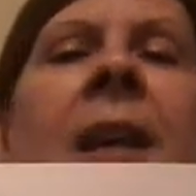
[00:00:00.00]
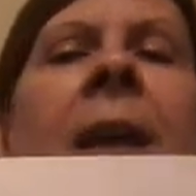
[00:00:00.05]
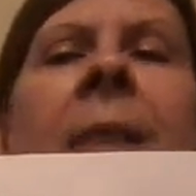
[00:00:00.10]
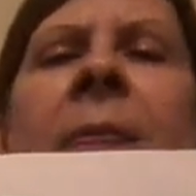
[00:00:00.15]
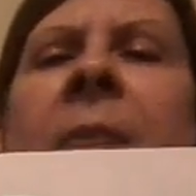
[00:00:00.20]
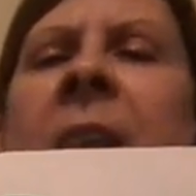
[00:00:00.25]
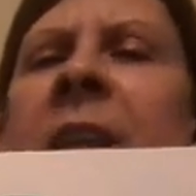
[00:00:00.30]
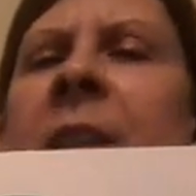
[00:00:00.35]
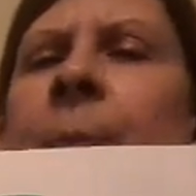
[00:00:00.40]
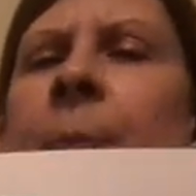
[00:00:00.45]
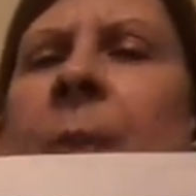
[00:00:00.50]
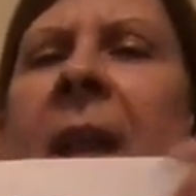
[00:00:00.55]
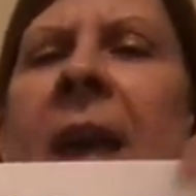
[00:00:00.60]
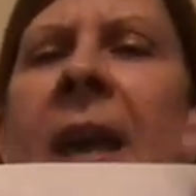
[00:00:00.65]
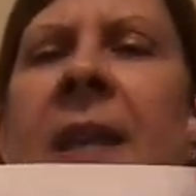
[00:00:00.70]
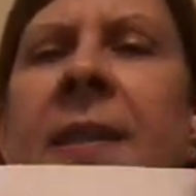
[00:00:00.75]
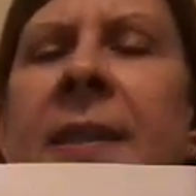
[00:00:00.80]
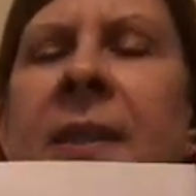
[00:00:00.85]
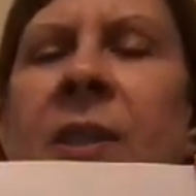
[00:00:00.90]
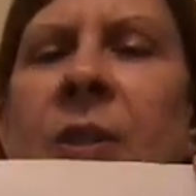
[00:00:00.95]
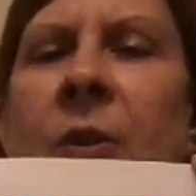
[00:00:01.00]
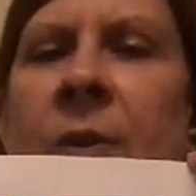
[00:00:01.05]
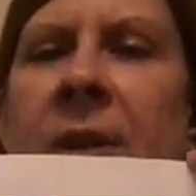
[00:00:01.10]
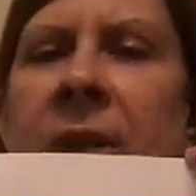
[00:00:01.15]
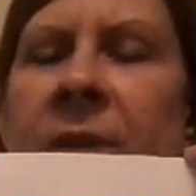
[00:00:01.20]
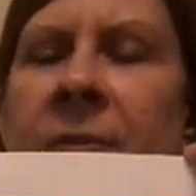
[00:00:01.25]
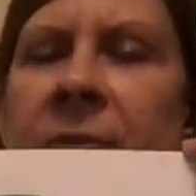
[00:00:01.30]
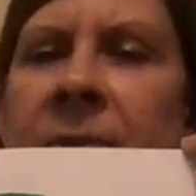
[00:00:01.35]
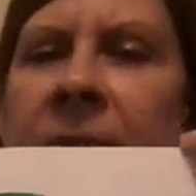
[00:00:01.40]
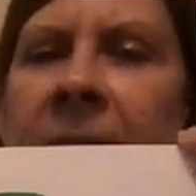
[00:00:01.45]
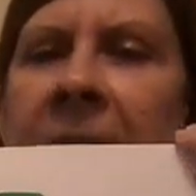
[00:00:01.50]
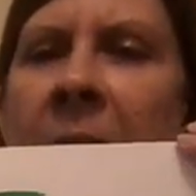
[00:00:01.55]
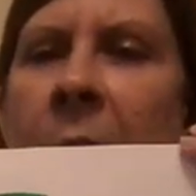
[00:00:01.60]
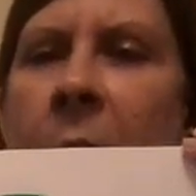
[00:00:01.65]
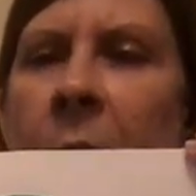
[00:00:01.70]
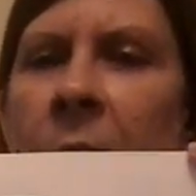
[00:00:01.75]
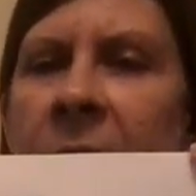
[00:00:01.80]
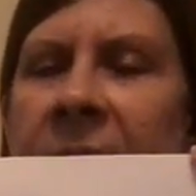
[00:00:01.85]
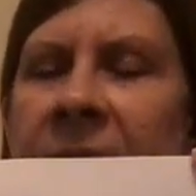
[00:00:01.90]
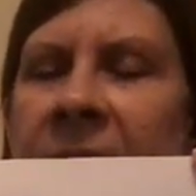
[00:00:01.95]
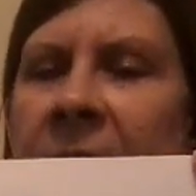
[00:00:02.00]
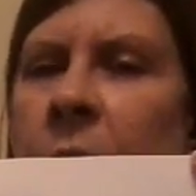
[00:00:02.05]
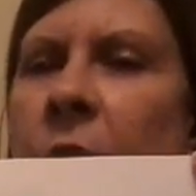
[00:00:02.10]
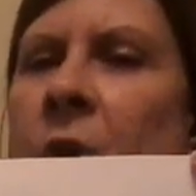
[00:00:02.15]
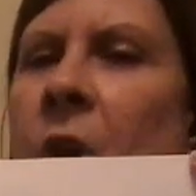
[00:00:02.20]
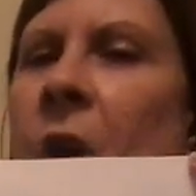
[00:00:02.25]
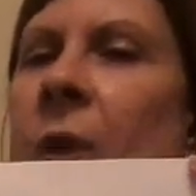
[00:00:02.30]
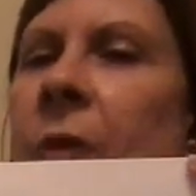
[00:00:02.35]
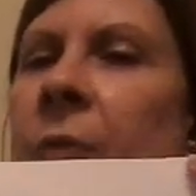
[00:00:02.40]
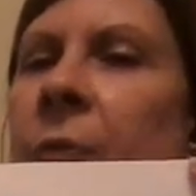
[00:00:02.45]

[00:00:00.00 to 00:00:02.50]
These plants don't have flowers. They're called